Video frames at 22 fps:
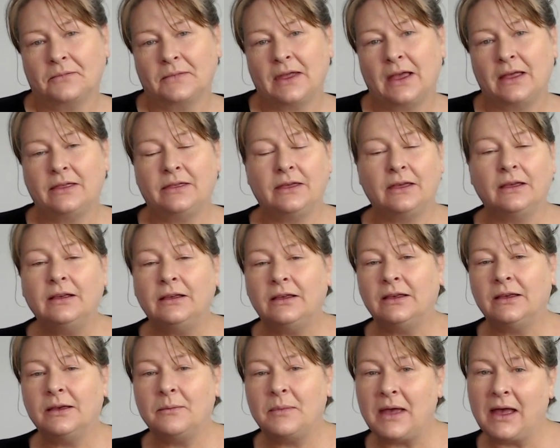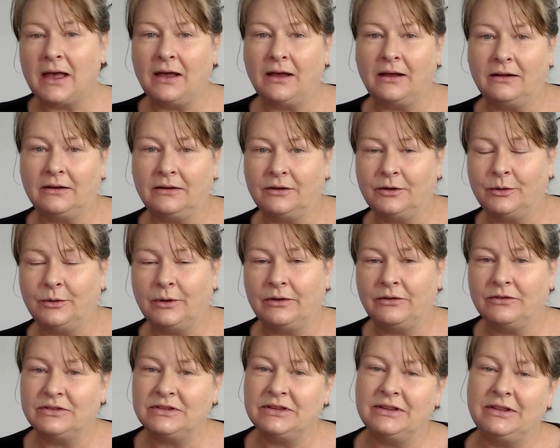thinking about
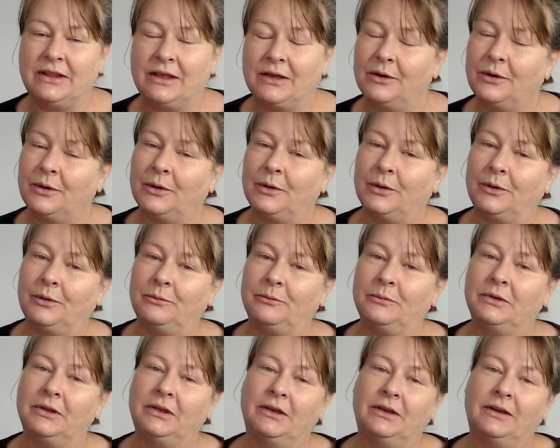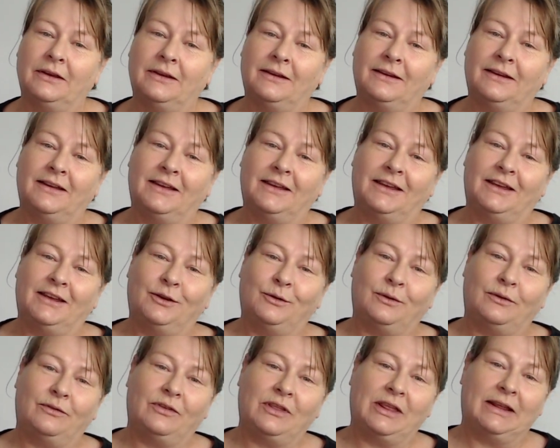whoever's in their home,
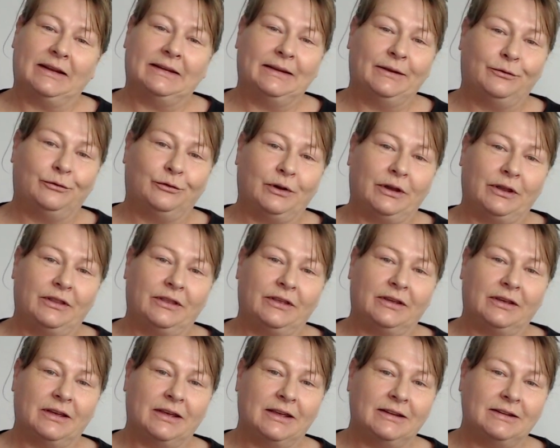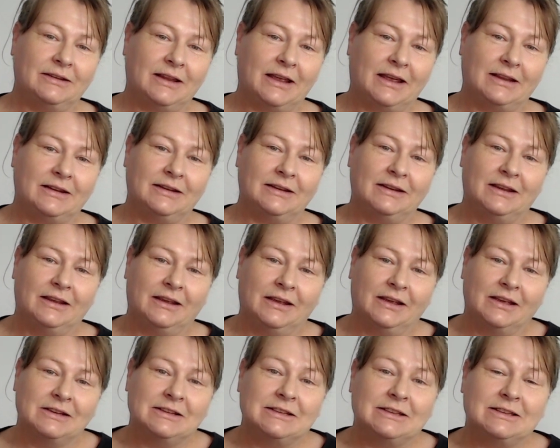whoever they live with, and
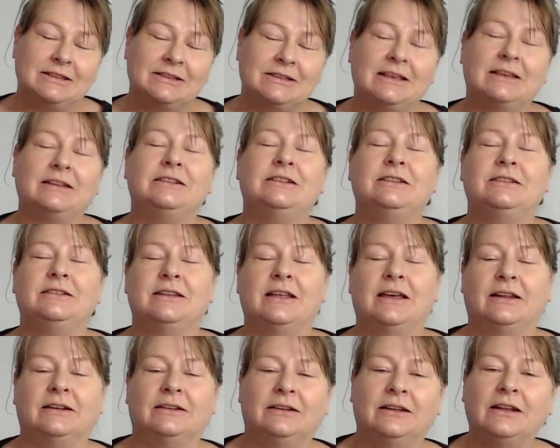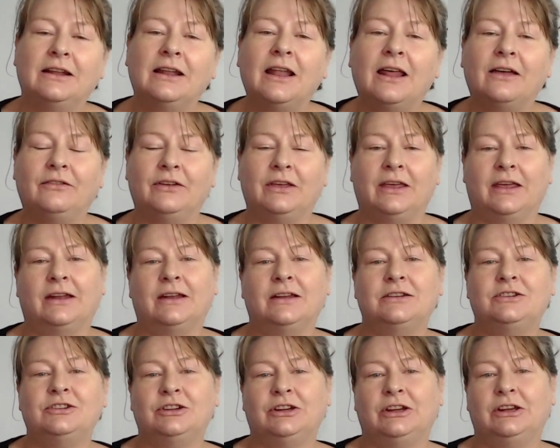sending that loving
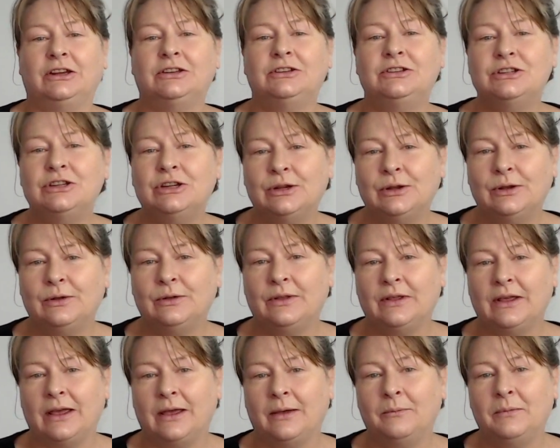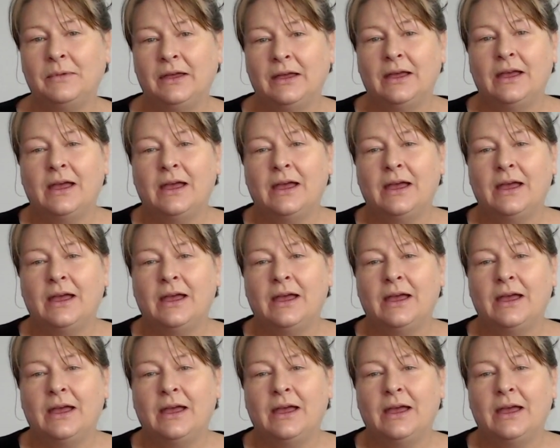energy to them.